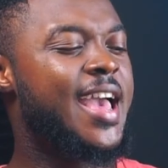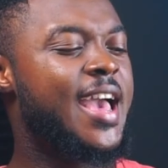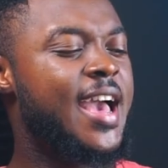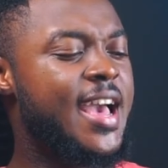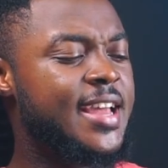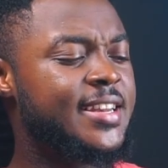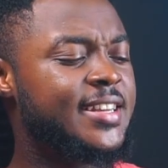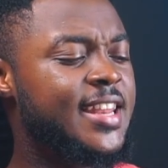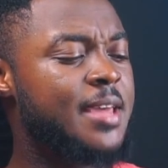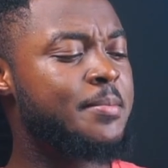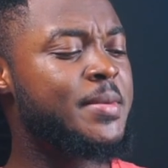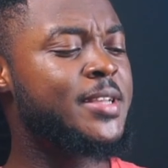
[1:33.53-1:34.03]

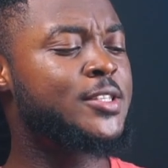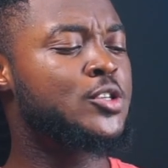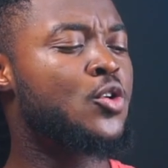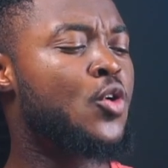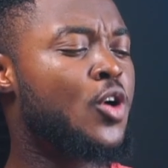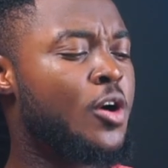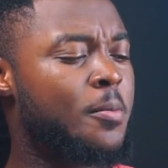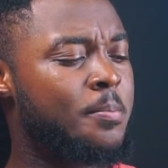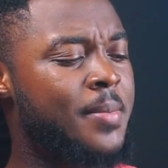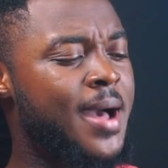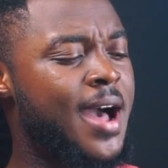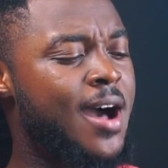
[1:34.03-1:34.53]
And let me
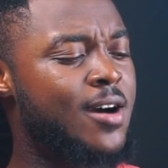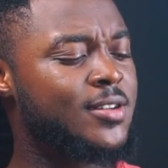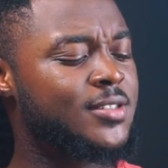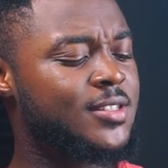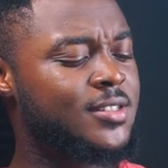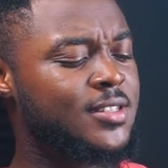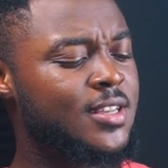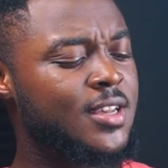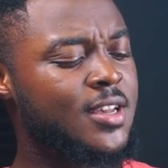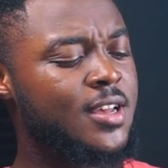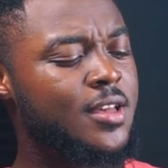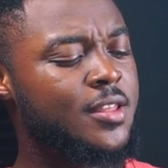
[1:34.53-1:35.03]
talk
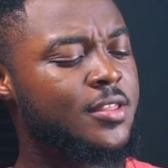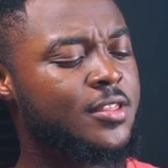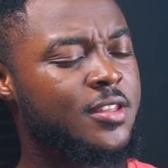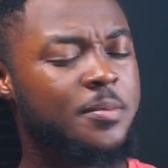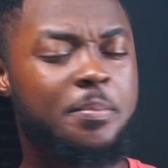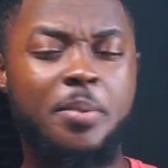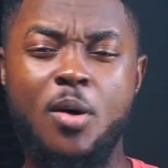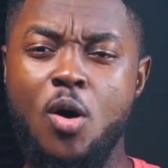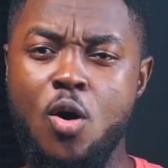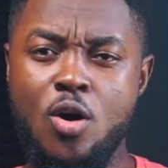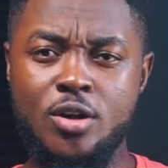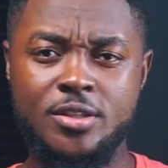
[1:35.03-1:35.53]
about the
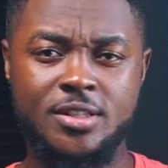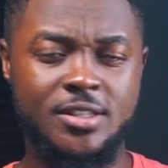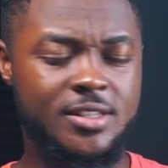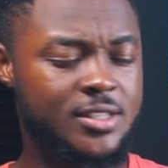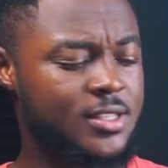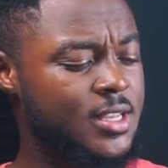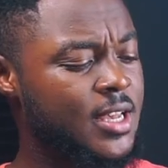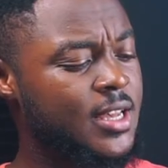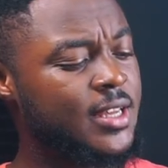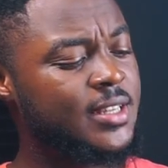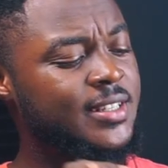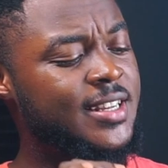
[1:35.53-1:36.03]

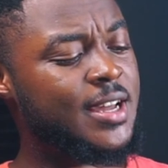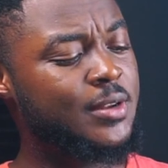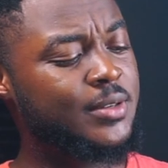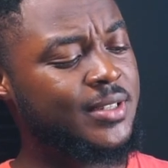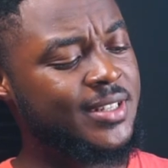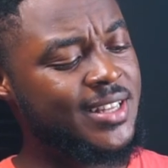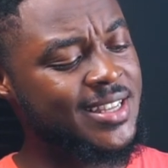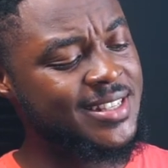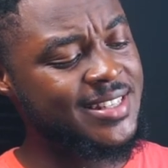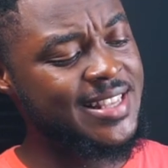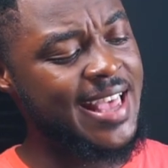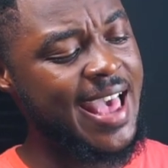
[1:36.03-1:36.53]
ports. Now,
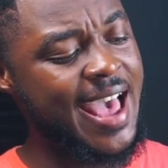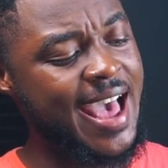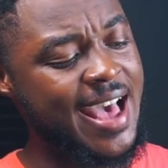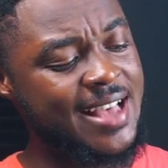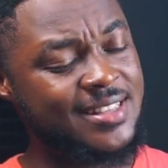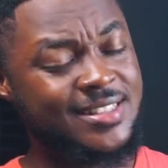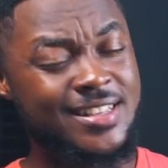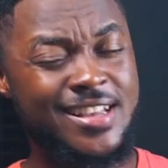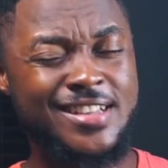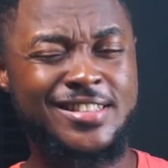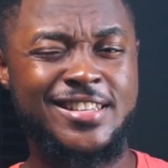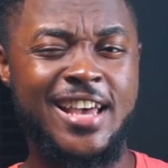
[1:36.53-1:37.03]
this
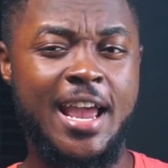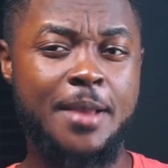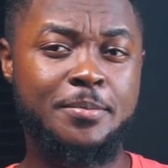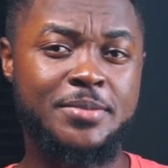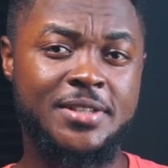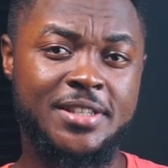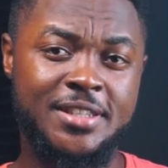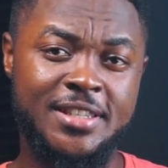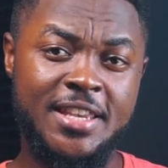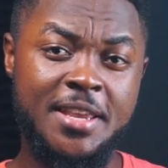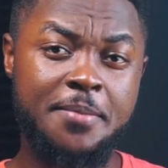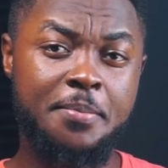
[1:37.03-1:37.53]
has a
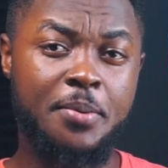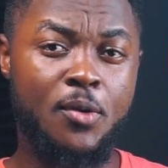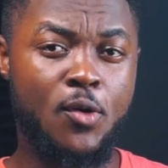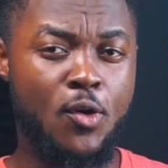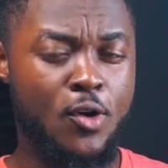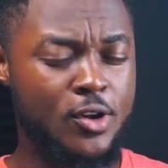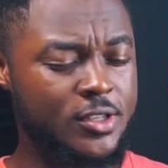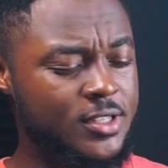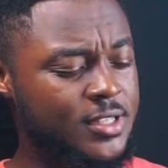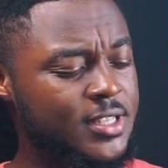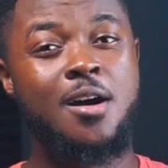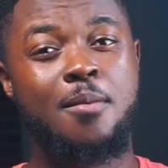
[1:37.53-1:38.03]
Type-C
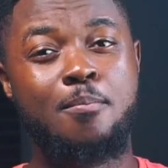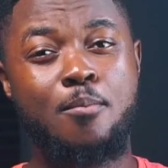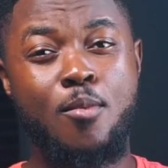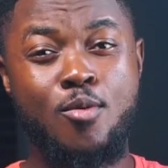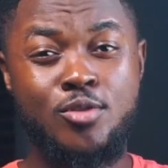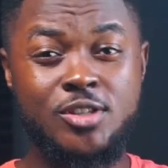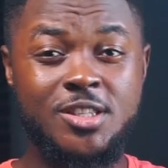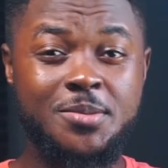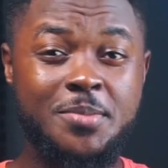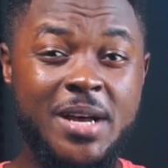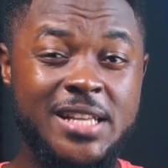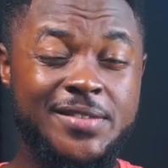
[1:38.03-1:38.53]
port.
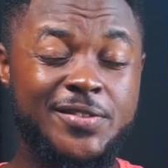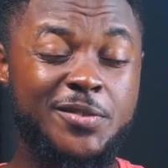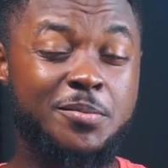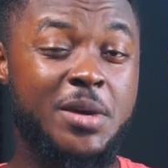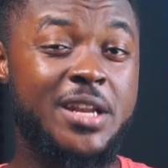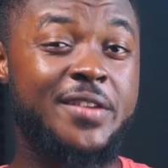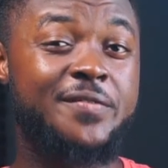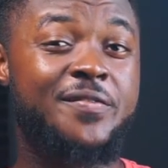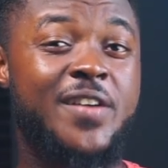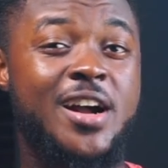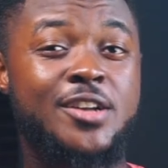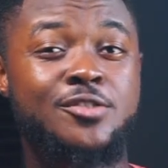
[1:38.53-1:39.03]
Most smartphone
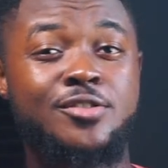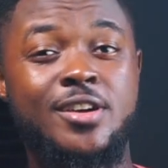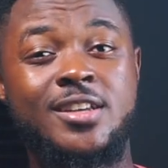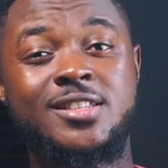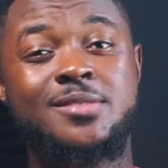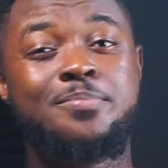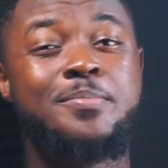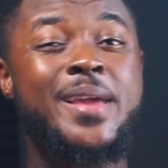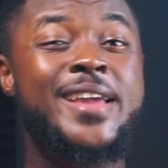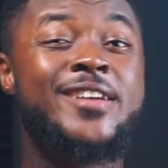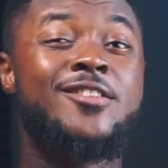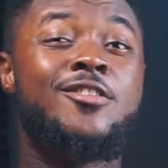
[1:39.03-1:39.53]

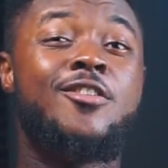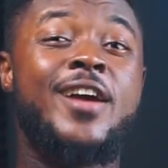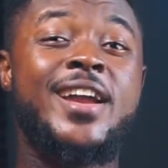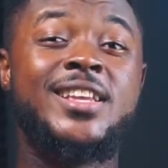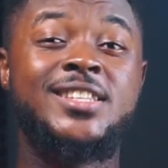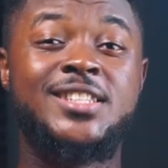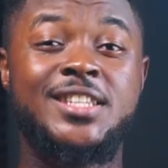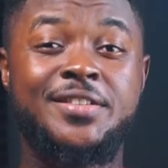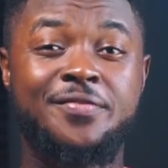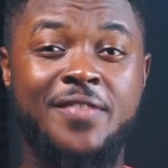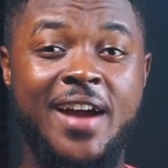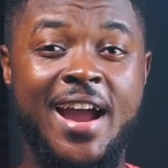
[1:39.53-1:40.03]
manufacturers make great
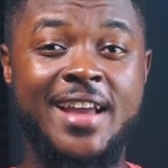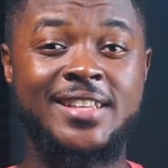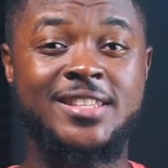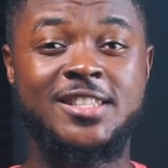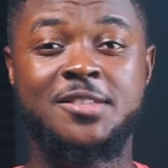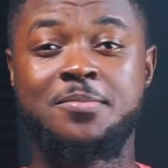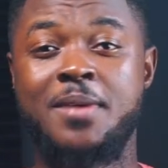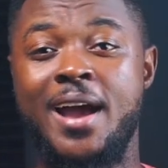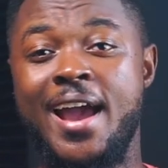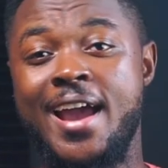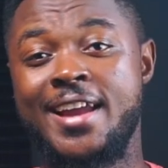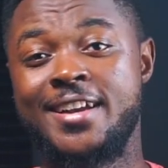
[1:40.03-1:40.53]

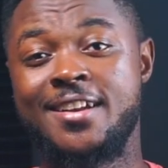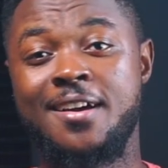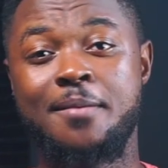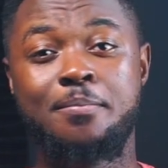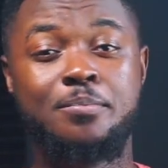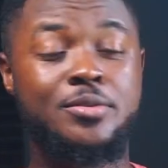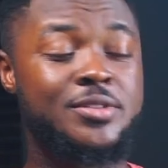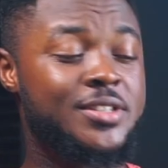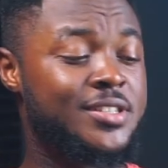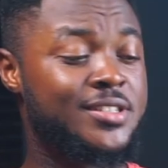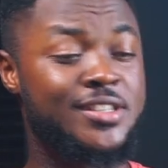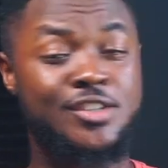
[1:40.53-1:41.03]
devices but end
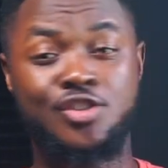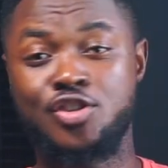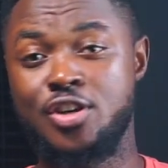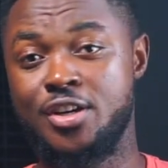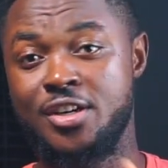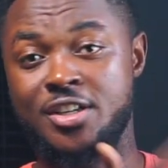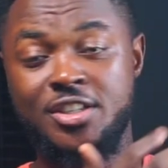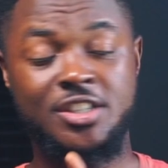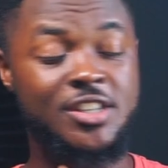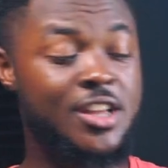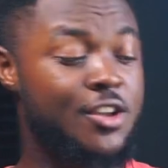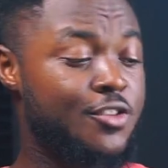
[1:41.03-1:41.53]
up putting the
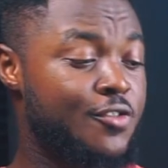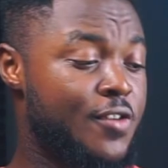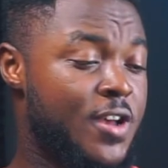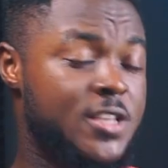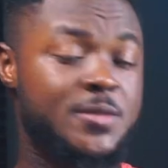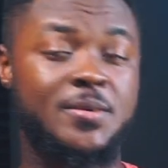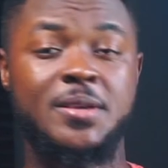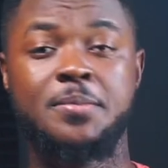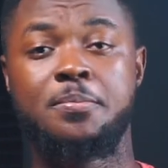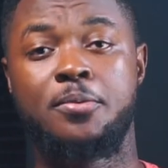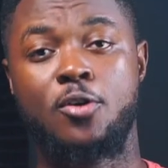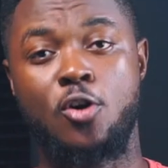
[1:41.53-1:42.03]
traditional
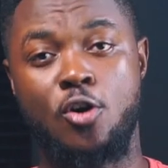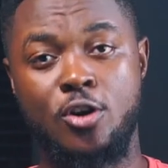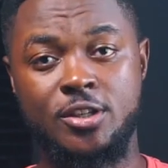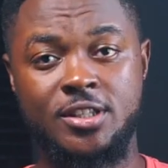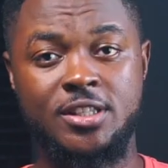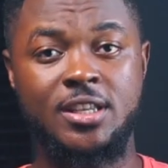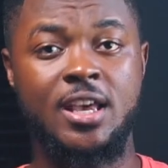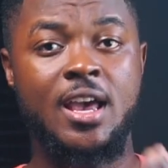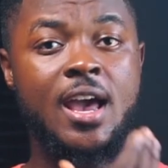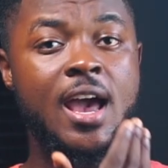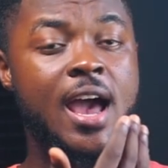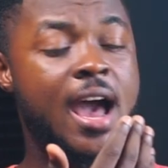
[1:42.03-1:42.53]
USB
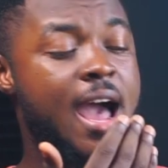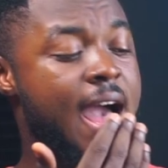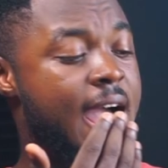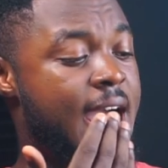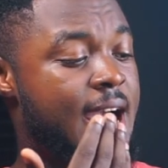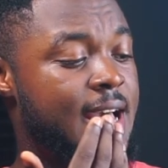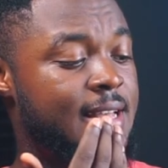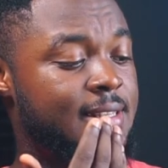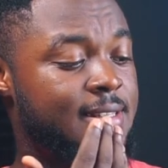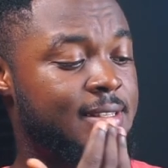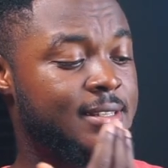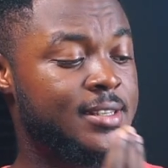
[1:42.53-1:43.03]
port
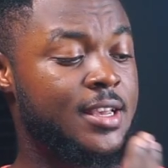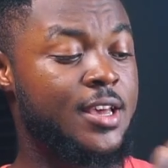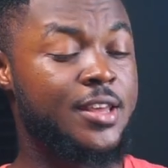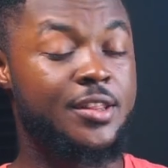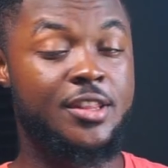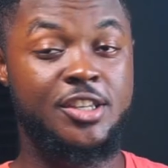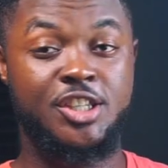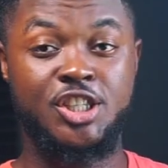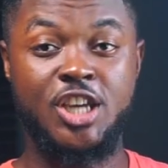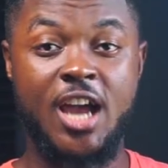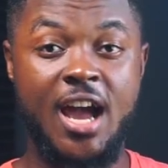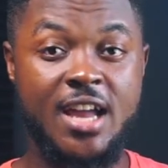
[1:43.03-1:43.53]
as
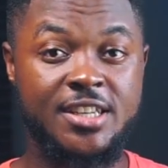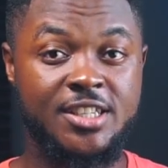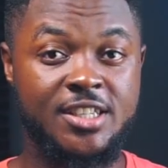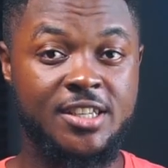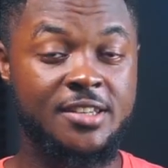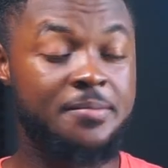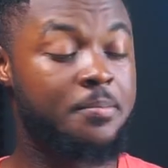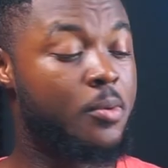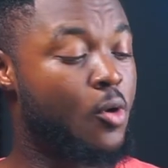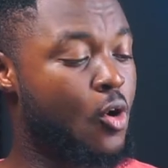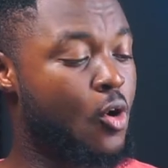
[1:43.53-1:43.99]
the charging